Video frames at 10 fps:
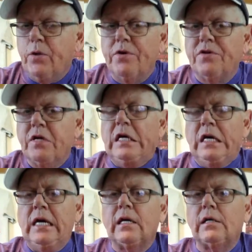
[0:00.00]
It was
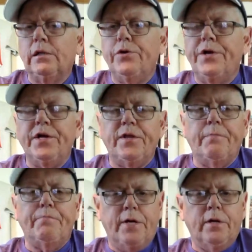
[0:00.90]
included in
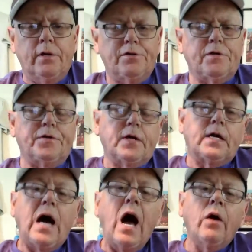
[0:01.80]
the bills that the
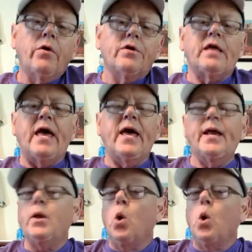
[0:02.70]
Congress had,